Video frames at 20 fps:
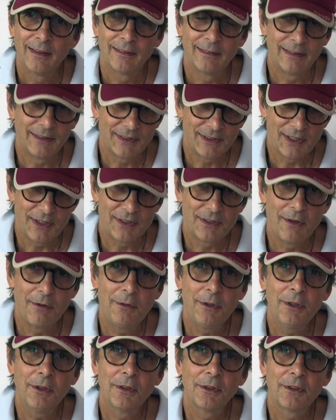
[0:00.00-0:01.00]
this is the
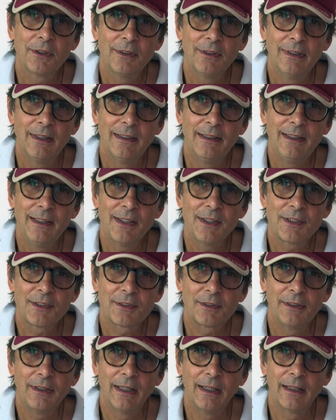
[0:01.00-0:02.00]
root, the D
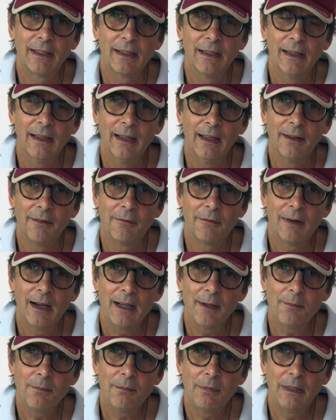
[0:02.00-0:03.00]
string, and
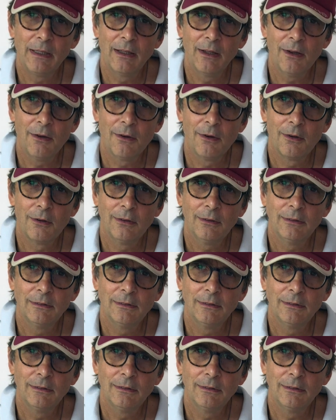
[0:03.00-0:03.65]
right below